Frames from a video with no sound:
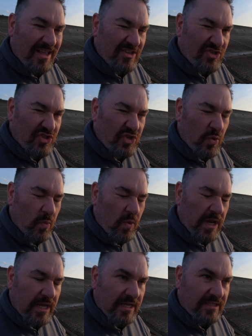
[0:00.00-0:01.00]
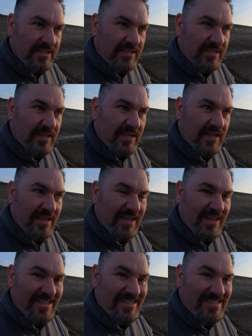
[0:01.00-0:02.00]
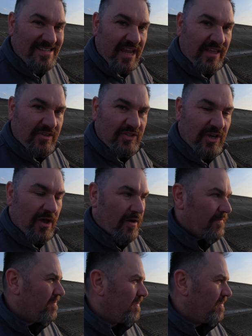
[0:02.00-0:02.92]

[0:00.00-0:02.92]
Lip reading: squeeze, take the shot.